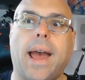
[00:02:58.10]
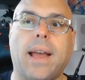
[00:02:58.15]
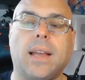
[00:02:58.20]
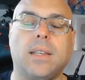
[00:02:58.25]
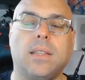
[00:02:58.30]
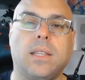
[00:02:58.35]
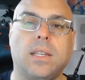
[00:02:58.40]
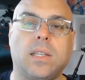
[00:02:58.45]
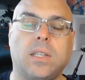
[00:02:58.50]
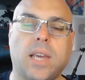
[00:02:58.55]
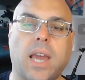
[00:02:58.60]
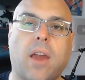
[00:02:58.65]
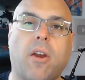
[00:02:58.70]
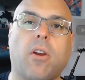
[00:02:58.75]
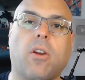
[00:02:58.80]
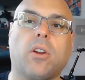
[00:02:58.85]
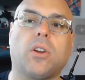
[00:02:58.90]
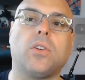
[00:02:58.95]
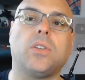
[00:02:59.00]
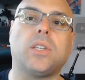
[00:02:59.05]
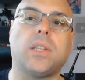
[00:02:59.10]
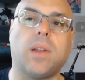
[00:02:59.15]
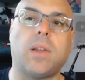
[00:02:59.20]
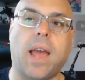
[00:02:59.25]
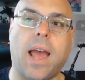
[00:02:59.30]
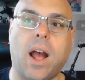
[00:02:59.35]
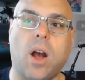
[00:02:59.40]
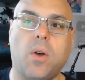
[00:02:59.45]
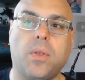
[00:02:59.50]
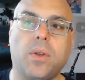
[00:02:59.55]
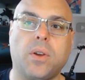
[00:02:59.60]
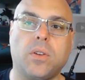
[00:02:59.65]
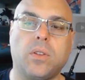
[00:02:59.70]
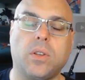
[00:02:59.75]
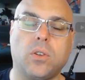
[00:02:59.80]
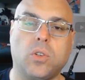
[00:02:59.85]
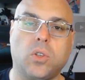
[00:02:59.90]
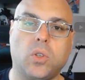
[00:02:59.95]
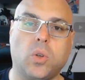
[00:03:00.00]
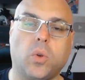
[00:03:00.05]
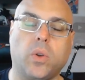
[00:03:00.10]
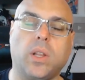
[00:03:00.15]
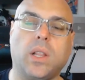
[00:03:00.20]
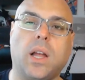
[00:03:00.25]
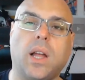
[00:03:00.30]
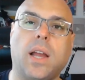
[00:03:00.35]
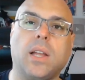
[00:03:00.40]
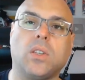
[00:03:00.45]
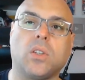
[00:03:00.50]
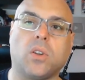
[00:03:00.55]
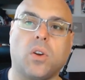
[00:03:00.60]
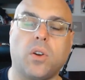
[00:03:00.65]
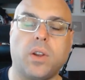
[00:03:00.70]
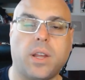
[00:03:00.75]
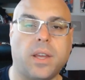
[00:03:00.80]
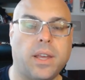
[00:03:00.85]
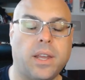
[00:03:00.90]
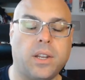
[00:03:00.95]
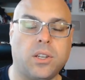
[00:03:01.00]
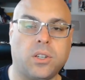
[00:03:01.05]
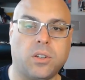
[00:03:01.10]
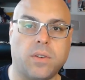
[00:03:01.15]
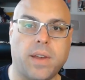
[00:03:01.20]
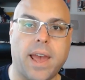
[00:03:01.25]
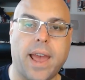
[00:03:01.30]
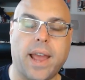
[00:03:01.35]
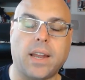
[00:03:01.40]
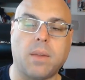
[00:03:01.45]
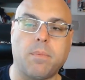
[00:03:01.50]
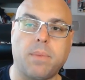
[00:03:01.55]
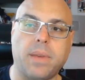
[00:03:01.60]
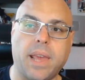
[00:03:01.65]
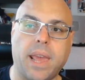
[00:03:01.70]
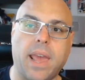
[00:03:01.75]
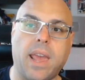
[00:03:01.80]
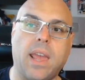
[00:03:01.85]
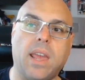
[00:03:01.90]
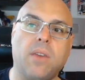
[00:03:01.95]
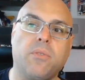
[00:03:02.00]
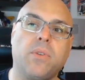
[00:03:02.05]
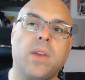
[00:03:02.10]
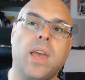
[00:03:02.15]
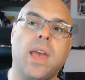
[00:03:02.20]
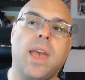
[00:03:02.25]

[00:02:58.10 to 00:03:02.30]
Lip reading: these characters and how their storylines are going to interact and behave.